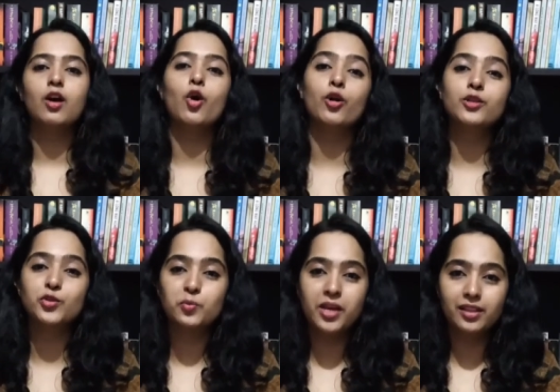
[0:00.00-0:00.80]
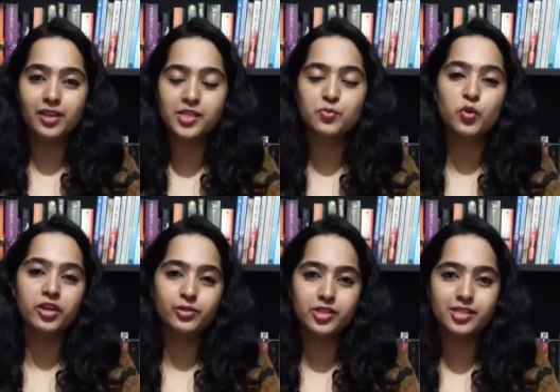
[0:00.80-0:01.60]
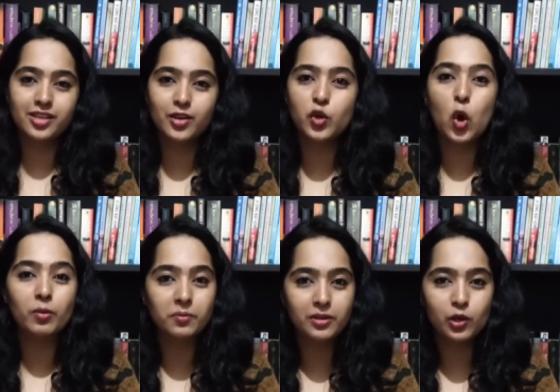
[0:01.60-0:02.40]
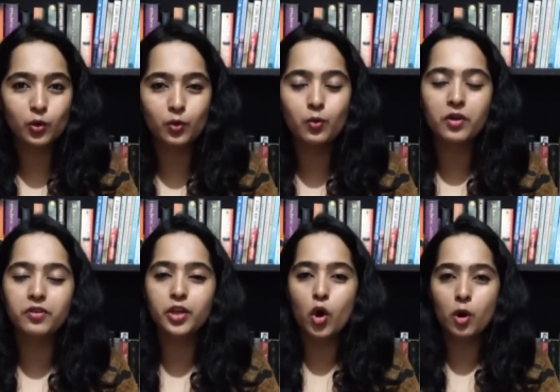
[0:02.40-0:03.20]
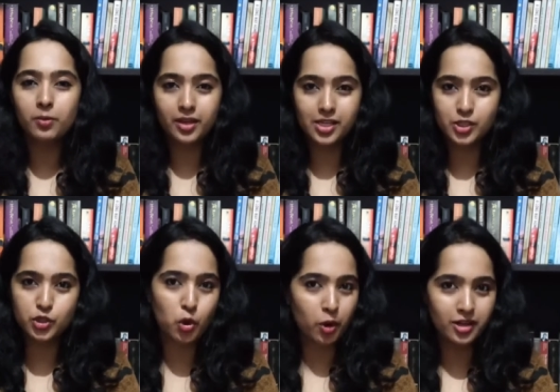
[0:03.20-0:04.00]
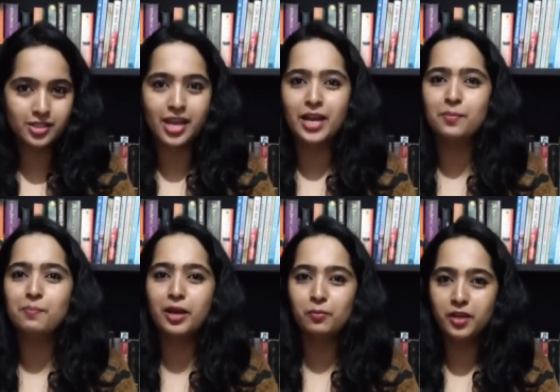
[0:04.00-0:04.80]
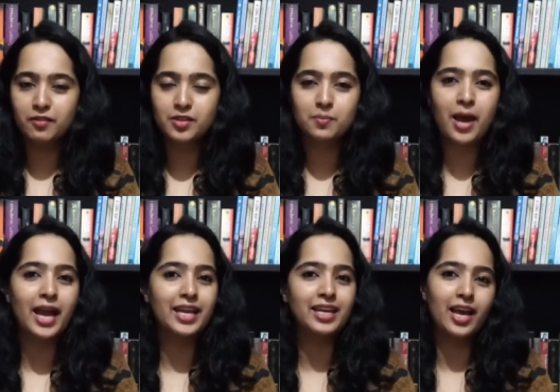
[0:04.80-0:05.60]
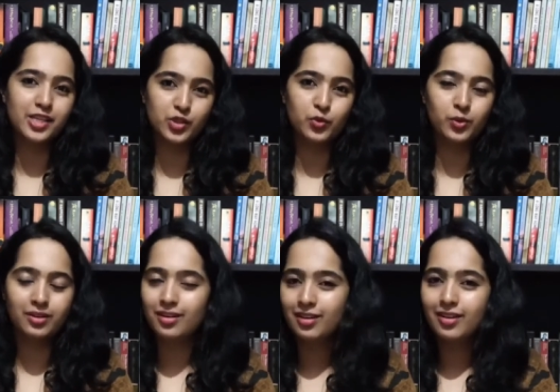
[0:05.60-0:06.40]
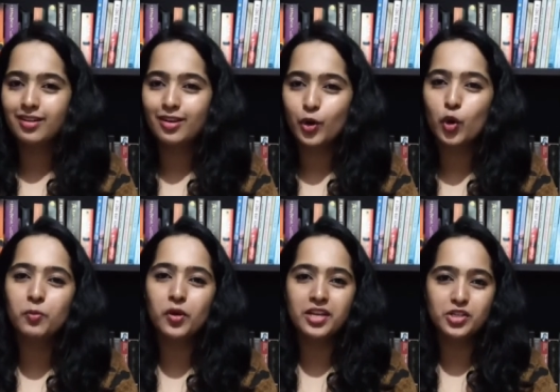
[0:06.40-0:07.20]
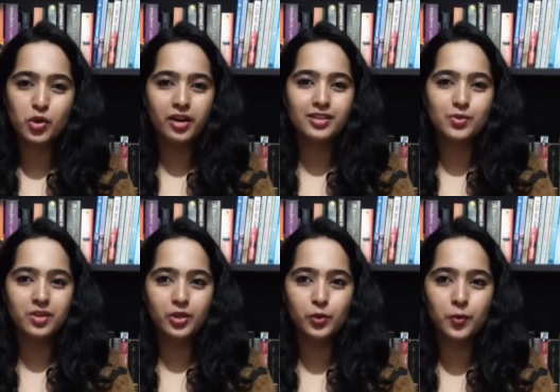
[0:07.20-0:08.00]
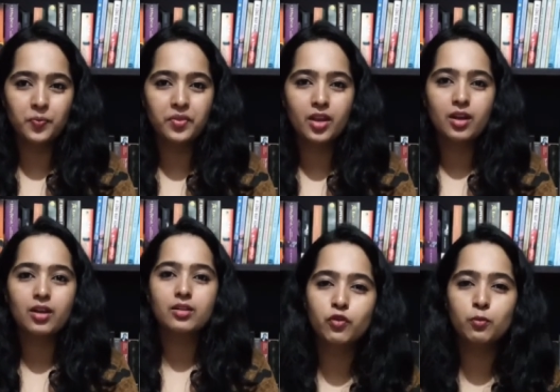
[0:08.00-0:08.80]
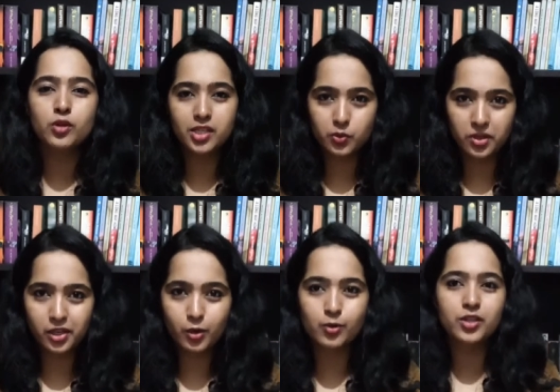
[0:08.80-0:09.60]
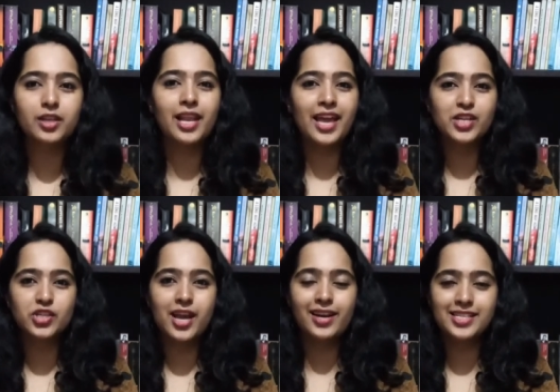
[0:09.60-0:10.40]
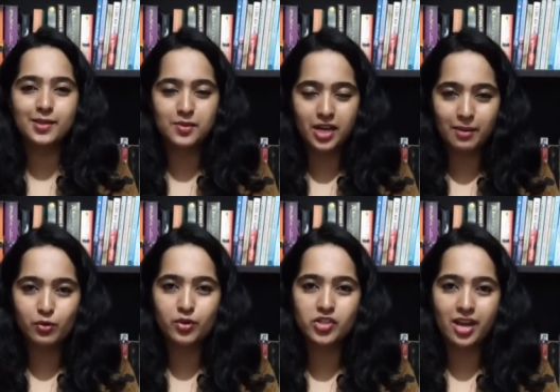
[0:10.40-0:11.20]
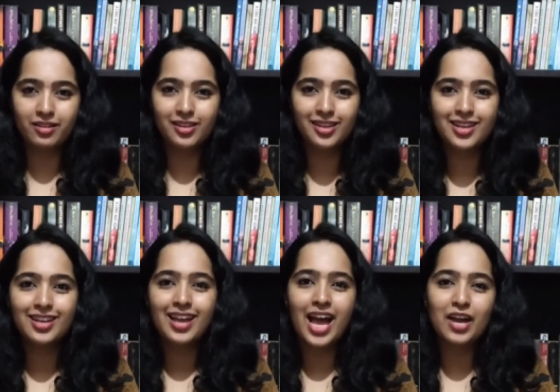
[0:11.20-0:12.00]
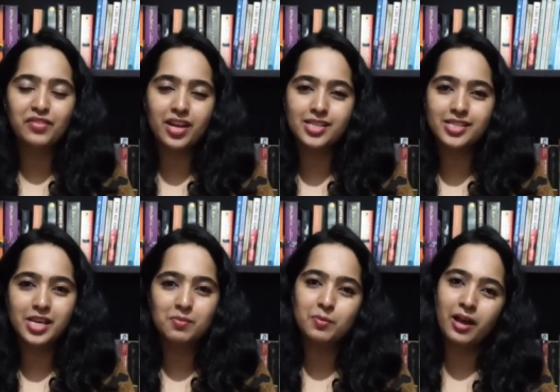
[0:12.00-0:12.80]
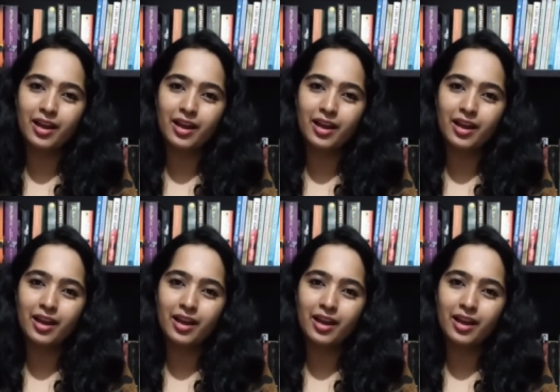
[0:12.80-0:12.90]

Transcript: Also, to make things more interesting, comment below what were your biggest joys and pet peeves back in high school. Hope you enjoyed this video. For more such videos, like, share and subscribe to our channel. Have a nice day.